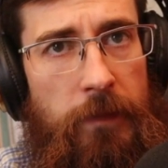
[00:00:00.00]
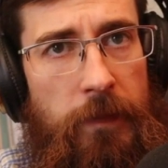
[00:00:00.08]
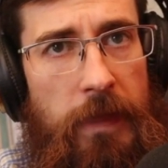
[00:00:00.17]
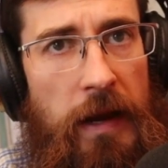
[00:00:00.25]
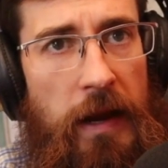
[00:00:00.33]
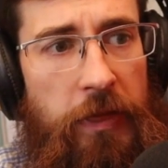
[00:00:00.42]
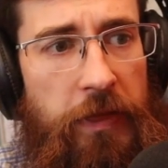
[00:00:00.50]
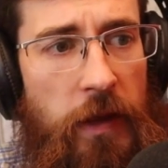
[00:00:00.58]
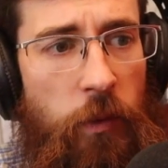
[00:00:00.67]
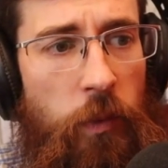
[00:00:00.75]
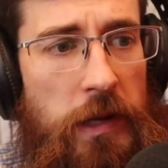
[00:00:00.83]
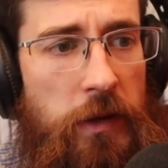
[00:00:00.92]
that I
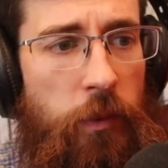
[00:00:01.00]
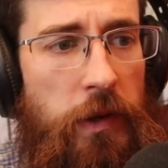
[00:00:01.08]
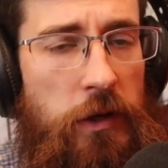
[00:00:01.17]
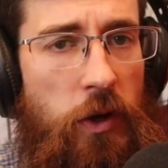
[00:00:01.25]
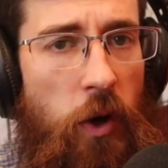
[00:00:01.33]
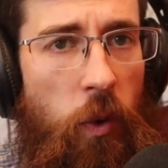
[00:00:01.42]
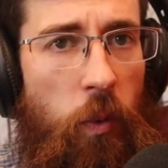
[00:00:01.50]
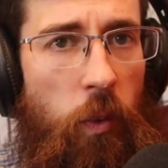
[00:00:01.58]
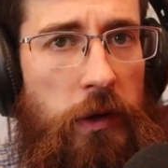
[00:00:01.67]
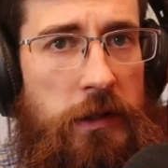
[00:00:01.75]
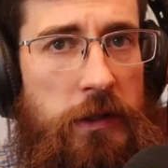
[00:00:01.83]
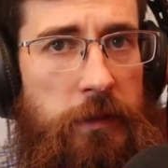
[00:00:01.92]
think we don't
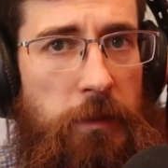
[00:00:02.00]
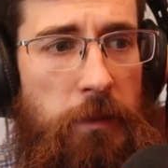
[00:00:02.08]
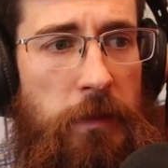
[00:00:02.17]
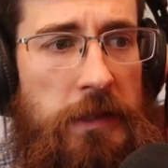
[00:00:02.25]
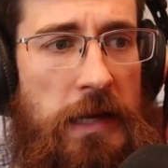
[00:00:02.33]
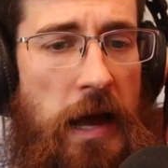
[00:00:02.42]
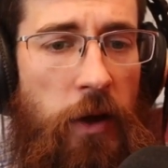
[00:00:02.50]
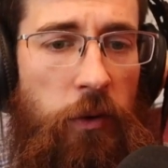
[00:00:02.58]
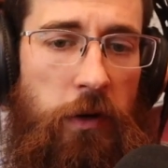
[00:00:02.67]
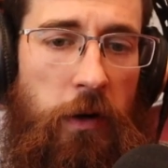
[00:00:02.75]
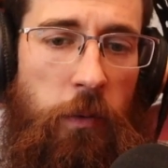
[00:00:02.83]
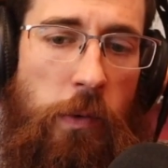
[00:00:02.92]
want to miss out
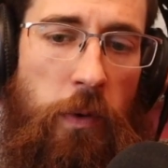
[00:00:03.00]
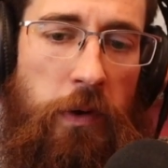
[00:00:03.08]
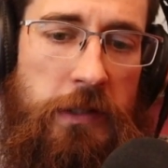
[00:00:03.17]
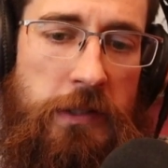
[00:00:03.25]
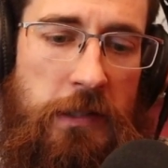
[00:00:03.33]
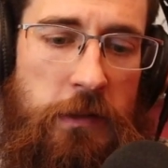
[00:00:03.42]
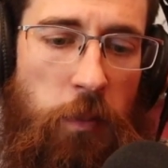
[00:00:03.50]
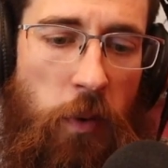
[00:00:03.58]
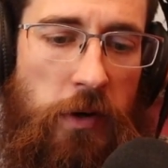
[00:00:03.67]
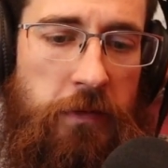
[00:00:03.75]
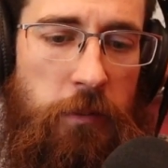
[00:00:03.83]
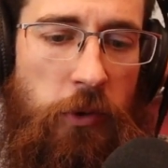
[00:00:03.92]
on, and we want to see as
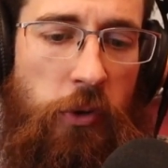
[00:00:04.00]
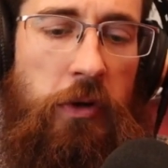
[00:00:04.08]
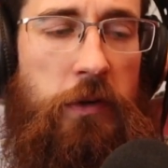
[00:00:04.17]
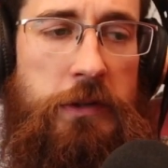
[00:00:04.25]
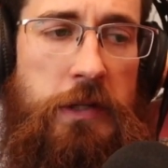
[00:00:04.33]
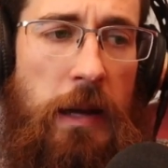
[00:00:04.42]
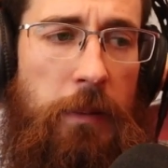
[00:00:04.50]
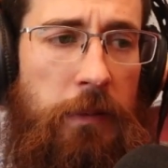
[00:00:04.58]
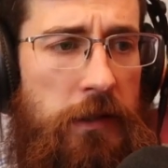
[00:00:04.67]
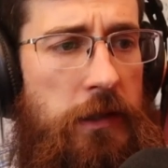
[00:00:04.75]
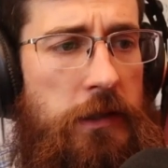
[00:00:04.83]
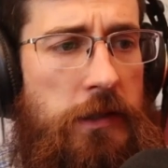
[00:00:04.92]
part of the beauty of what's happening
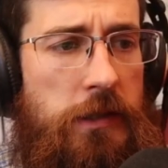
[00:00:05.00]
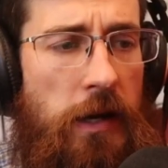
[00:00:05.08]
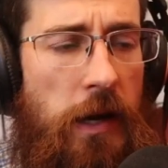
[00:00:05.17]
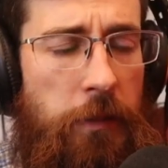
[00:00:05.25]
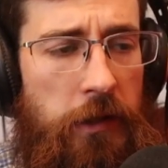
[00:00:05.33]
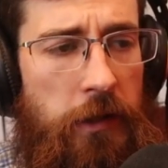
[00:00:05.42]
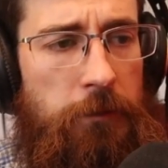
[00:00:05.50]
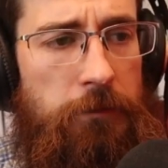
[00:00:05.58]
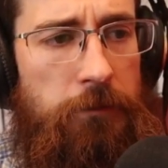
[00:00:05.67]
at this time of year.